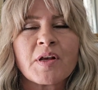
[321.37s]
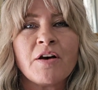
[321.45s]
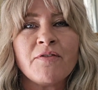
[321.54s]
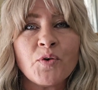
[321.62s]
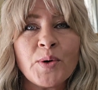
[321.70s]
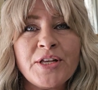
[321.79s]

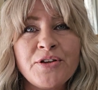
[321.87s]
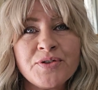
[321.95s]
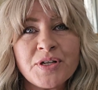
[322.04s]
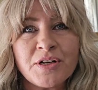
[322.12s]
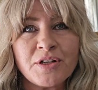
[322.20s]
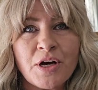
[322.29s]
Avoid
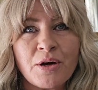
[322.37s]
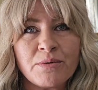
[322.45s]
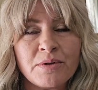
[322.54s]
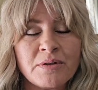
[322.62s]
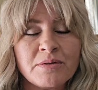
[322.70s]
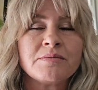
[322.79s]
using
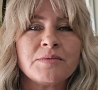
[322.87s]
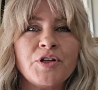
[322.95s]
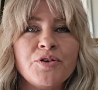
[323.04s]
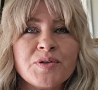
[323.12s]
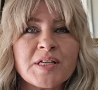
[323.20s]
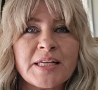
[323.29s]
alone.
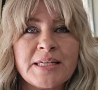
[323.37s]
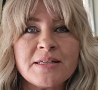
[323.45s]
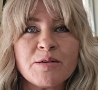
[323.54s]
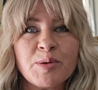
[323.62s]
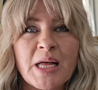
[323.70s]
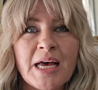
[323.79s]
Use clean
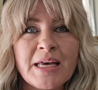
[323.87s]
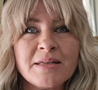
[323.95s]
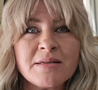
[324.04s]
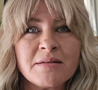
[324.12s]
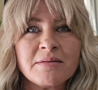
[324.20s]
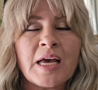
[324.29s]

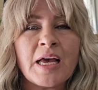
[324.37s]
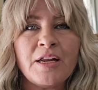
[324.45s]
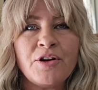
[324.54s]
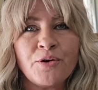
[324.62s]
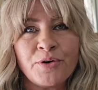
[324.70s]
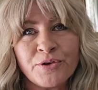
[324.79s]
supplies
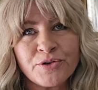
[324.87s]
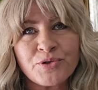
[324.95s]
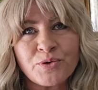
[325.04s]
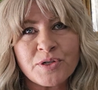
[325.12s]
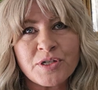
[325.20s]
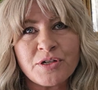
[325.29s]
and know your
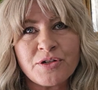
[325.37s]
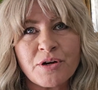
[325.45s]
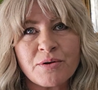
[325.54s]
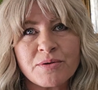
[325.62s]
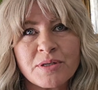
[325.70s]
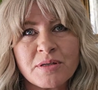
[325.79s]
source and
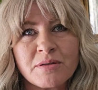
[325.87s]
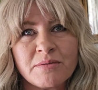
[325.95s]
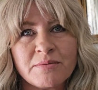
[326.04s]
dose.